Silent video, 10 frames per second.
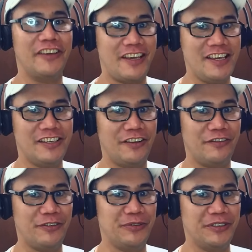it. Each and
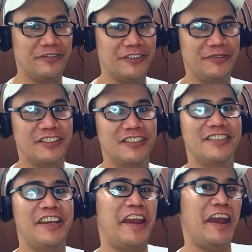every one of them is
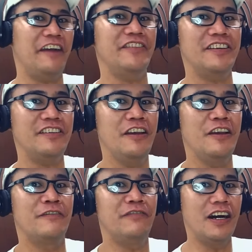just having
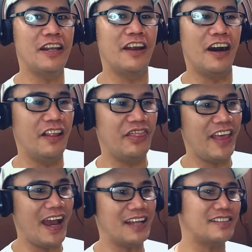fun
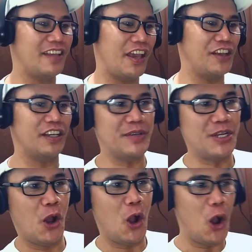on that stage. I
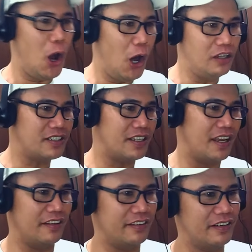mean, all
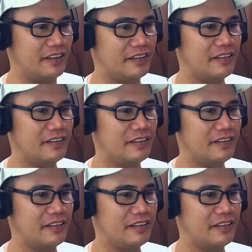together.